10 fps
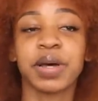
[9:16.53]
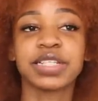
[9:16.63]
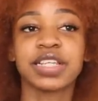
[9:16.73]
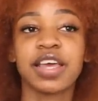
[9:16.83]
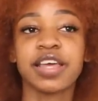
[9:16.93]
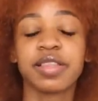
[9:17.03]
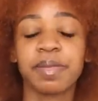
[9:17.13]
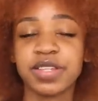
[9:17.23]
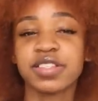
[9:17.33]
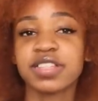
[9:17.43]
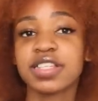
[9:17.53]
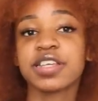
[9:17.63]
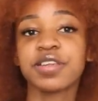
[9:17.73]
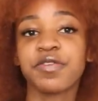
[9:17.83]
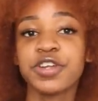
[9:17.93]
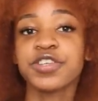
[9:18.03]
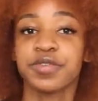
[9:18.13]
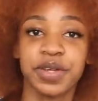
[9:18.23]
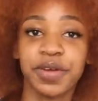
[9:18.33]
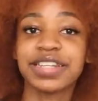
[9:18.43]
But the person sitting in front
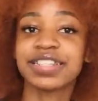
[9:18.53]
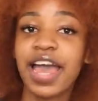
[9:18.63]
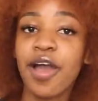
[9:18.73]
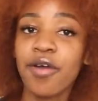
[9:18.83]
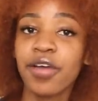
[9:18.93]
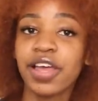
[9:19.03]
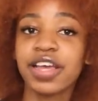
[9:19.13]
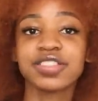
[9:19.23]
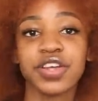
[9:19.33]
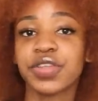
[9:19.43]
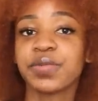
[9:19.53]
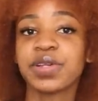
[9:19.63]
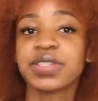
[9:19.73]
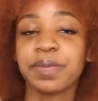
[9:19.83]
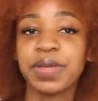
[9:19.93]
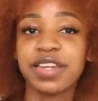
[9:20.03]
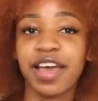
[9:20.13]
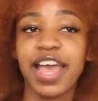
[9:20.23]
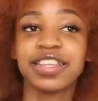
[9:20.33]
of me right now is not the real Temina.